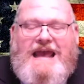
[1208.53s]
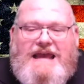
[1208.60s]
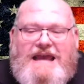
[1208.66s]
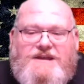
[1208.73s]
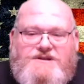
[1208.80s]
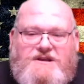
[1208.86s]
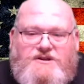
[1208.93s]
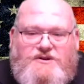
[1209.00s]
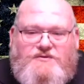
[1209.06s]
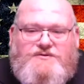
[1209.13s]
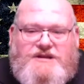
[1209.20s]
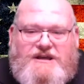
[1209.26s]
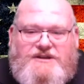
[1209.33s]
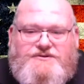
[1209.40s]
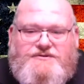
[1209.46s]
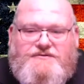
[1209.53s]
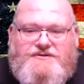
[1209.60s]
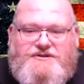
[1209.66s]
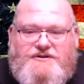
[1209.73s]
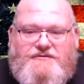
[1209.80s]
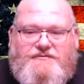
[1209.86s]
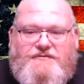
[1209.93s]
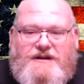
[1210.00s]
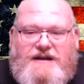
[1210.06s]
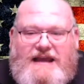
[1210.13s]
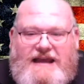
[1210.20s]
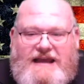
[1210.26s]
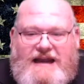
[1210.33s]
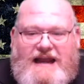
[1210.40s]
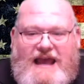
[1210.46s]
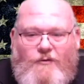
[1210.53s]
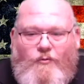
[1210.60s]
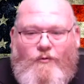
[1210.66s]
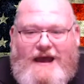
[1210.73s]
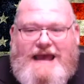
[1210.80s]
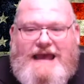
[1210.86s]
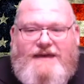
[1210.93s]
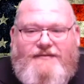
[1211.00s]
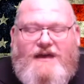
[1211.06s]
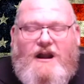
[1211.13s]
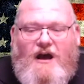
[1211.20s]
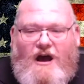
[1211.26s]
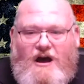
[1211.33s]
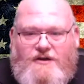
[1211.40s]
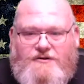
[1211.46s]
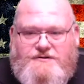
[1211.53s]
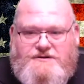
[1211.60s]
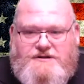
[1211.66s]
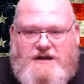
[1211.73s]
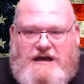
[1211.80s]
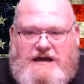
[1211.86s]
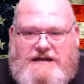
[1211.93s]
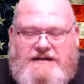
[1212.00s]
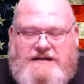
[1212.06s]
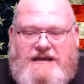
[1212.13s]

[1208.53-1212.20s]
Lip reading: is that you teach your children in a way that honors God.